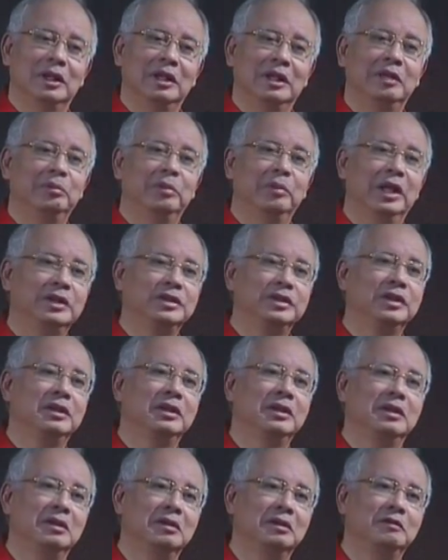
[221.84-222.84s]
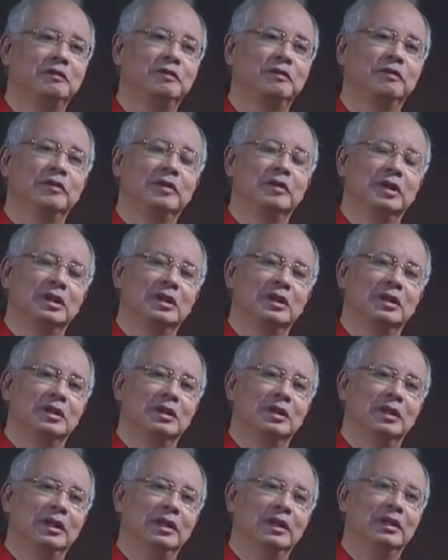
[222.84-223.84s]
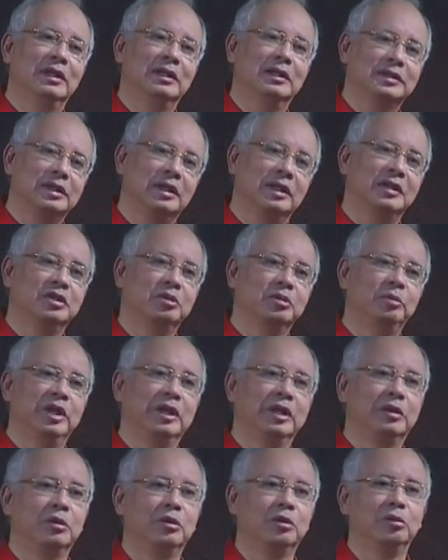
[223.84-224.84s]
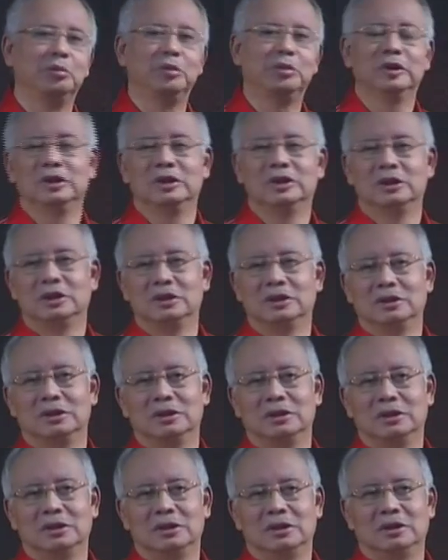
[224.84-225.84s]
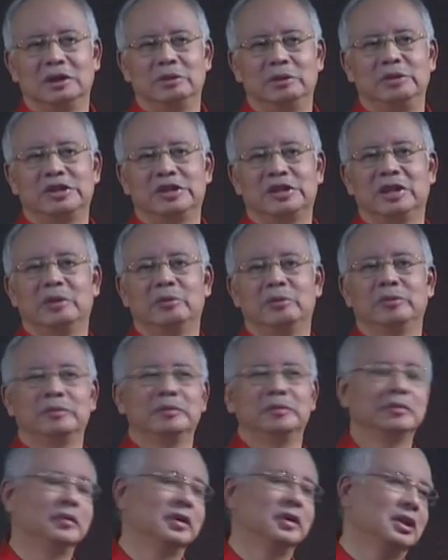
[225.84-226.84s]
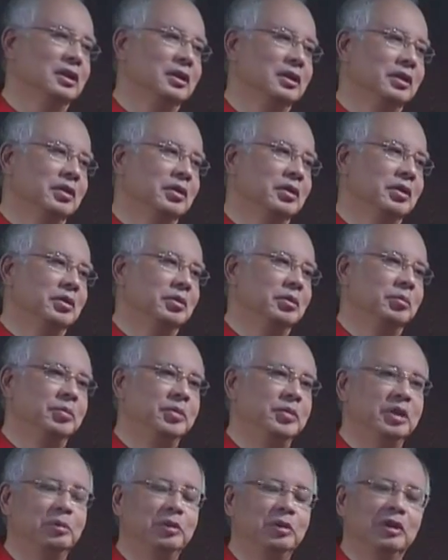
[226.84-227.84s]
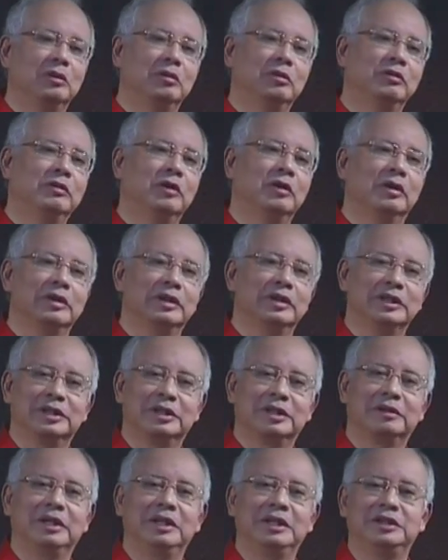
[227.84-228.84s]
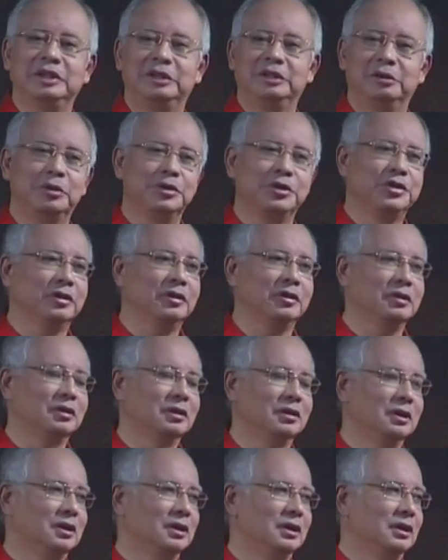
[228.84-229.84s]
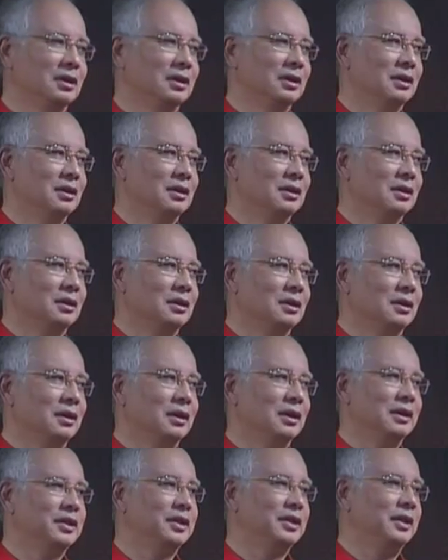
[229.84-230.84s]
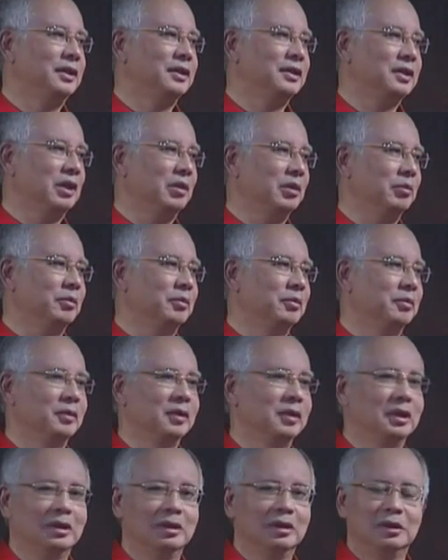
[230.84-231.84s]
And imagine if in that such a big group, there'll be some people who got this crazy notion. They see some